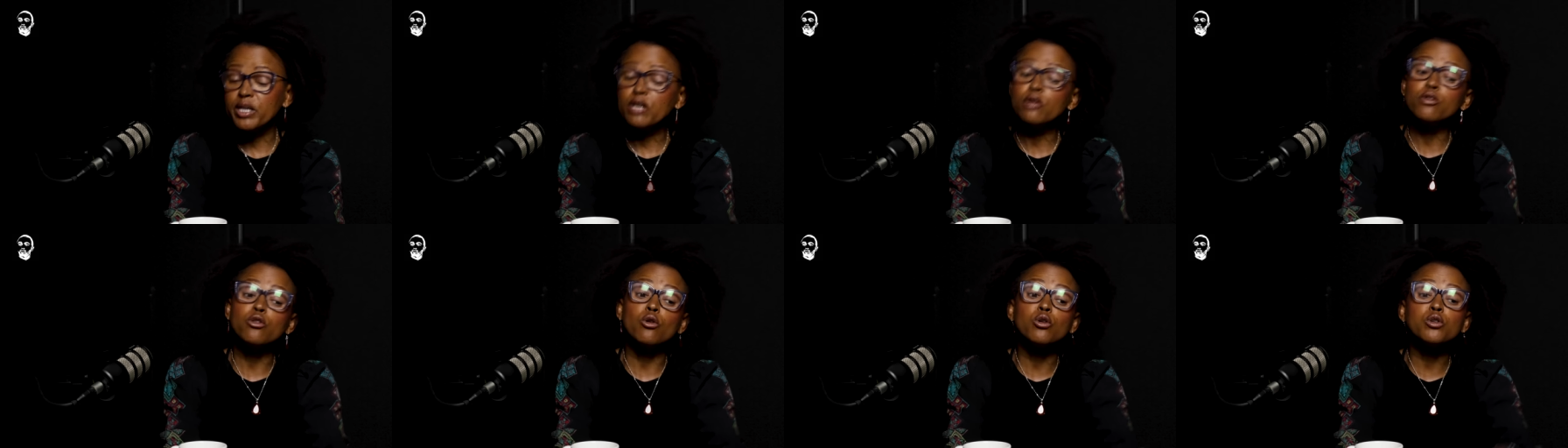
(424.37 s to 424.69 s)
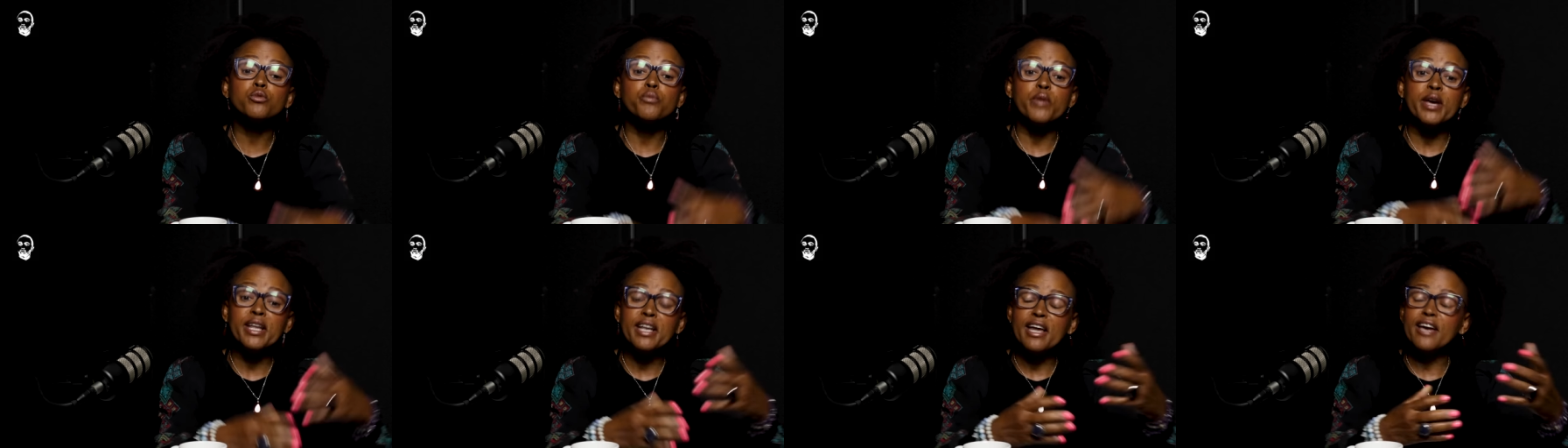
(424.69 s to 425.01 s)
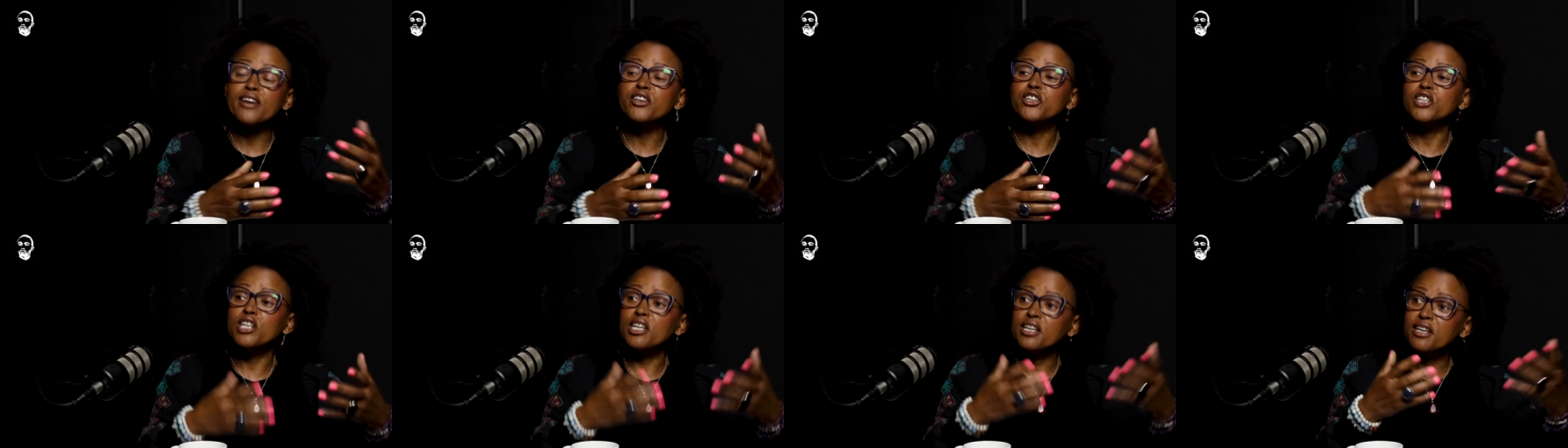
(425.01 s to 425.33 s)
And those men
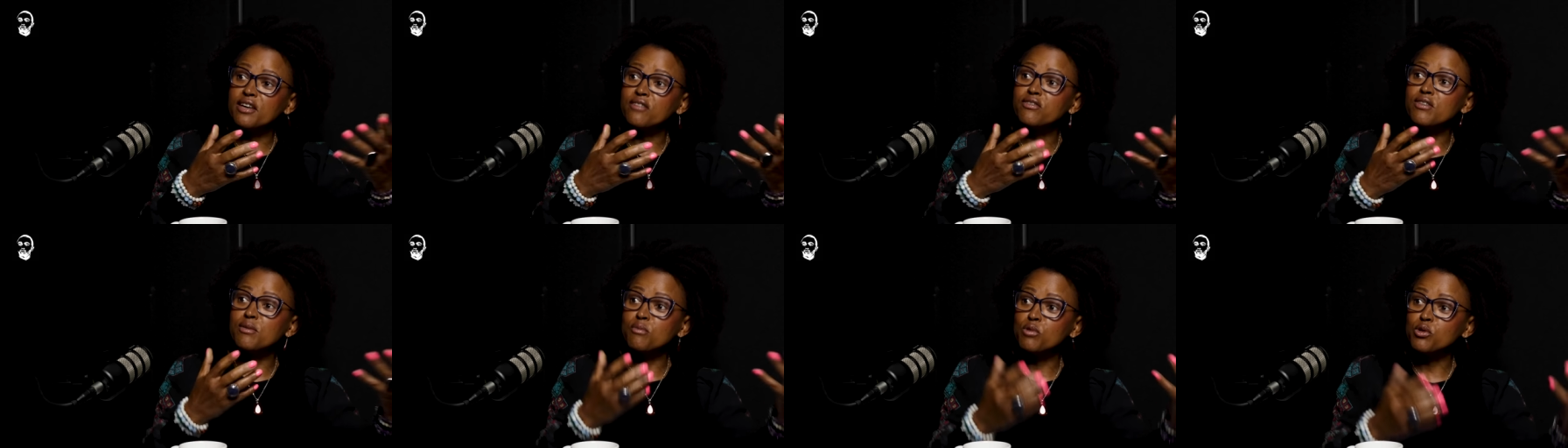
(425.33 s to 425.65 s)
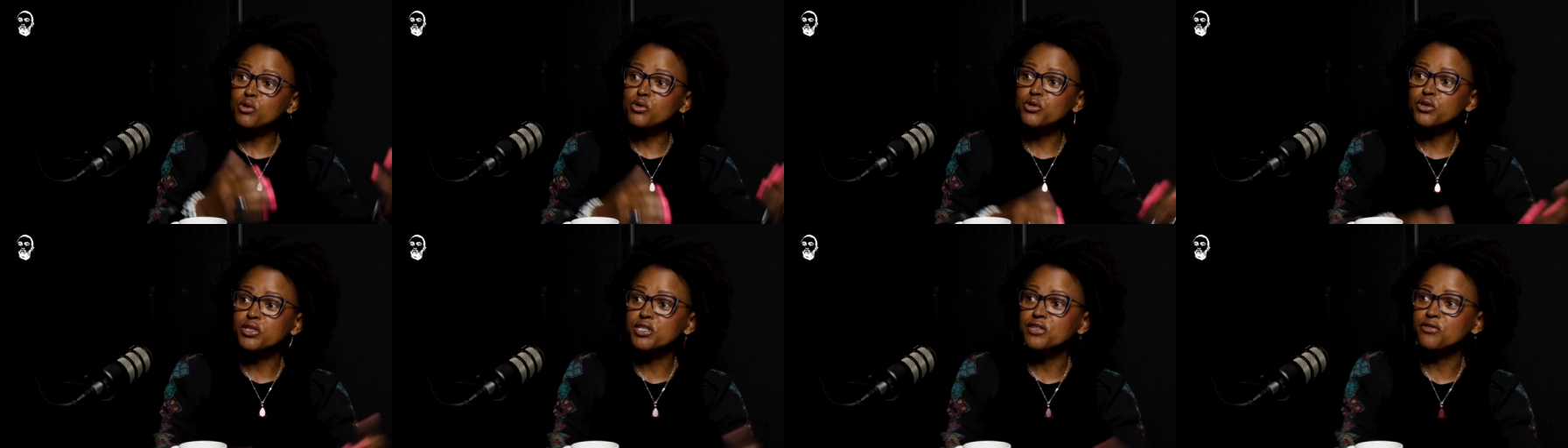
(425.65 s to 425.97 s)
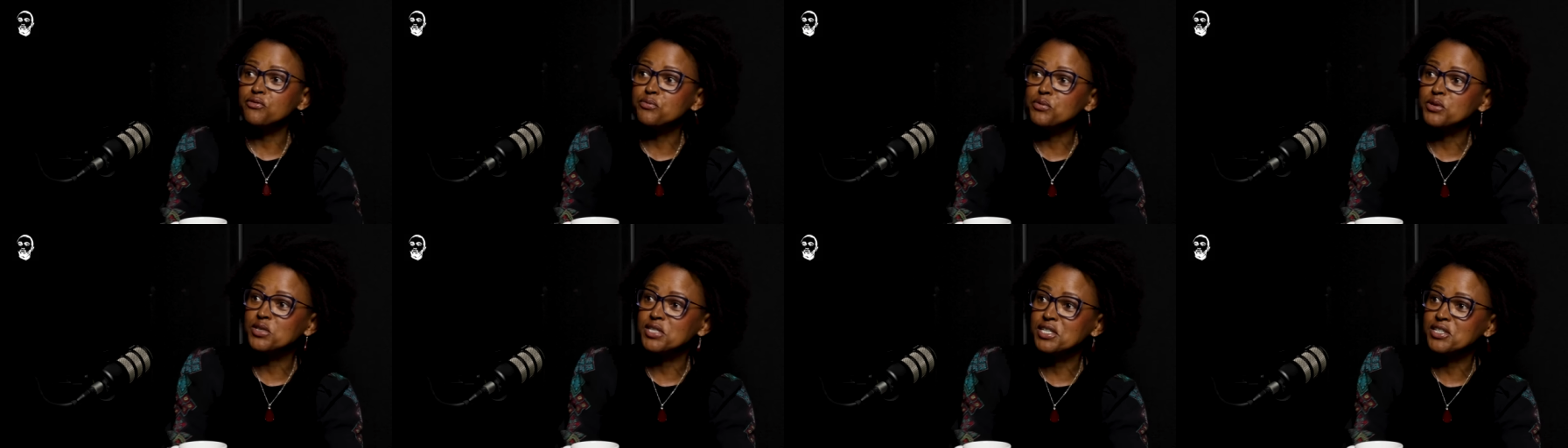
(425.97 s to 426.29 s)
actually give them lucrative
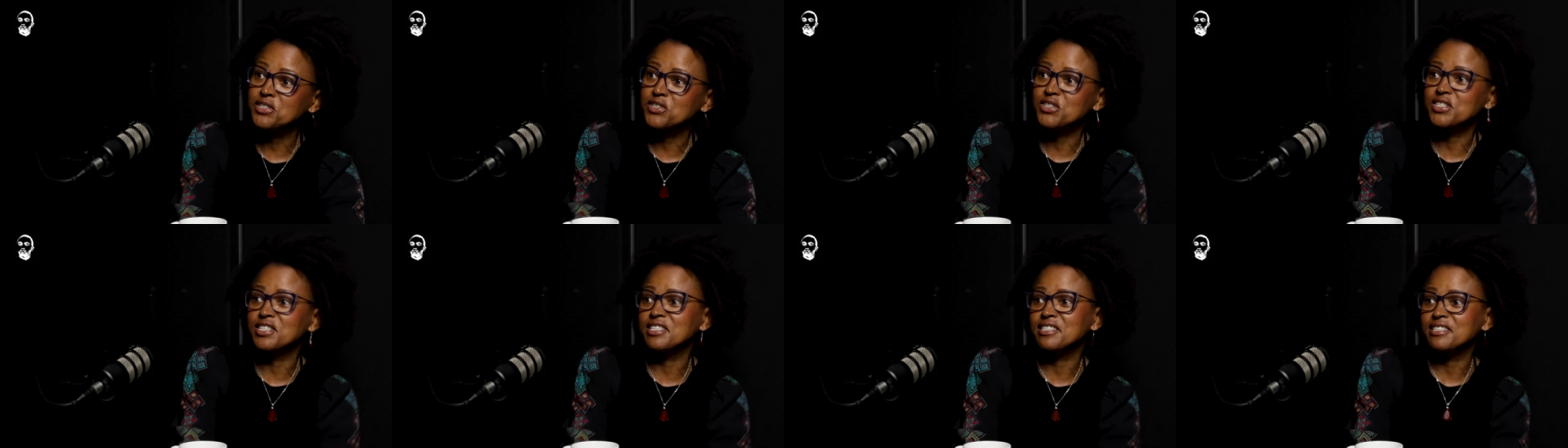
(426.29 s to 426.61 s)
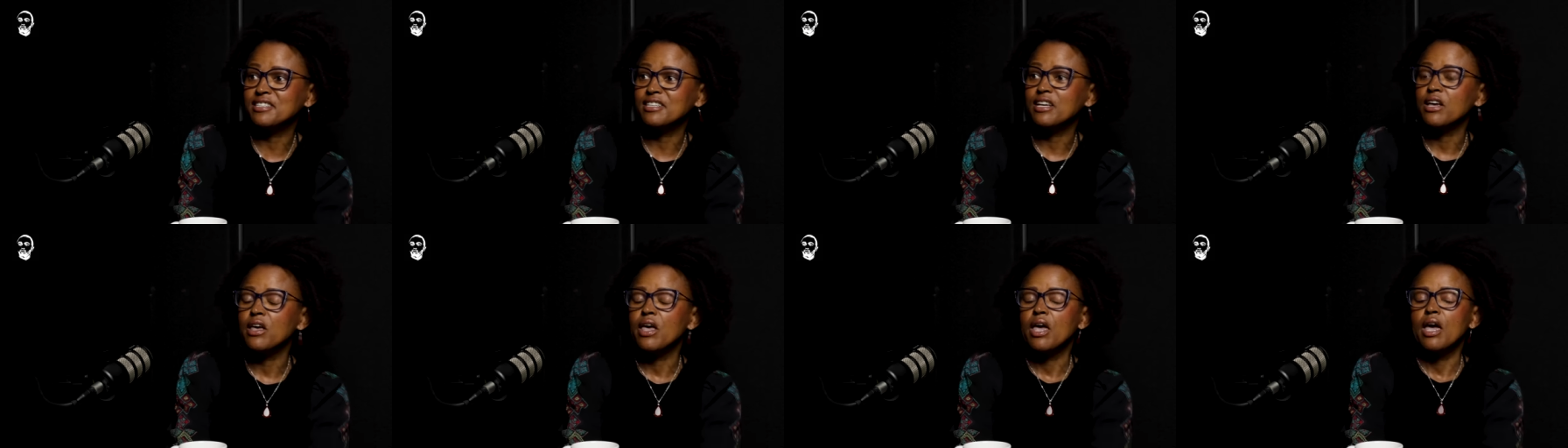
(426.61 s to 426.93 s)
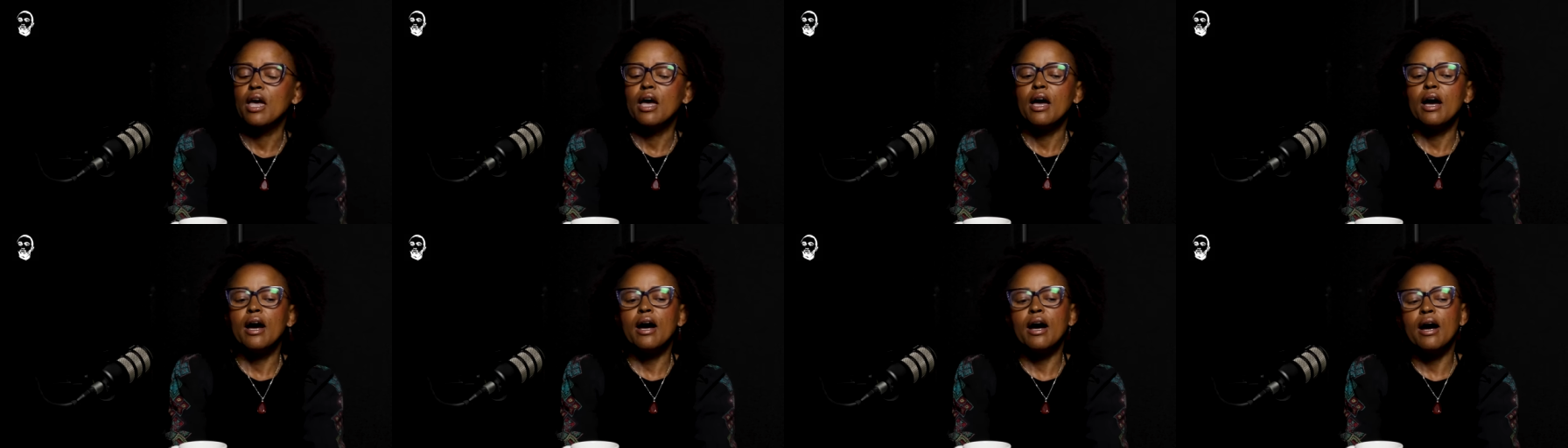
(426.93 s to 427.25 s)
positions
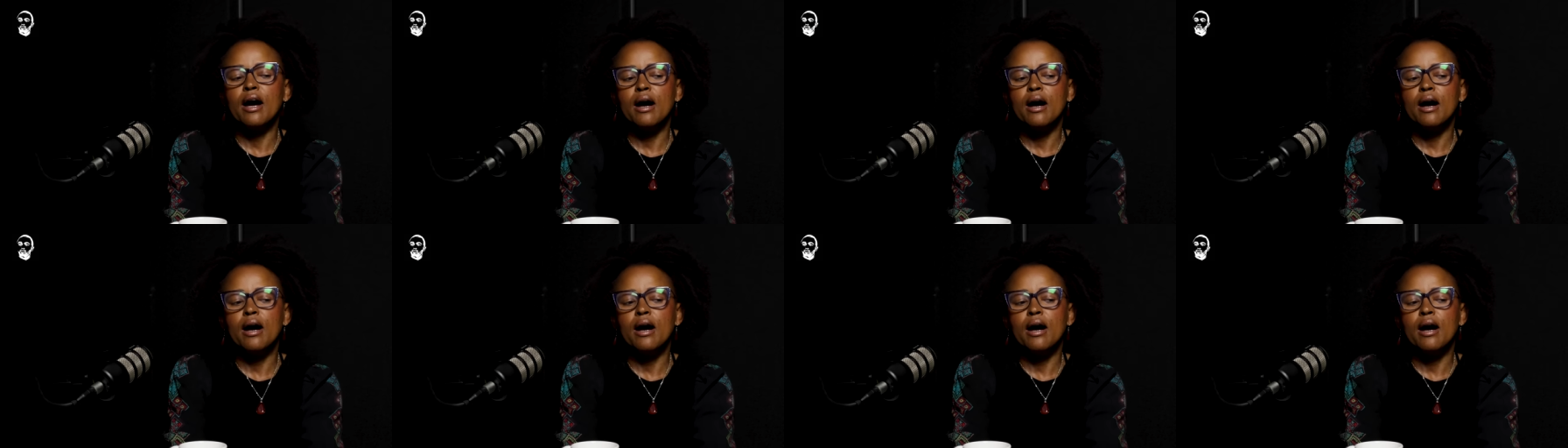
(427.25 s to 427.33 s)
mm.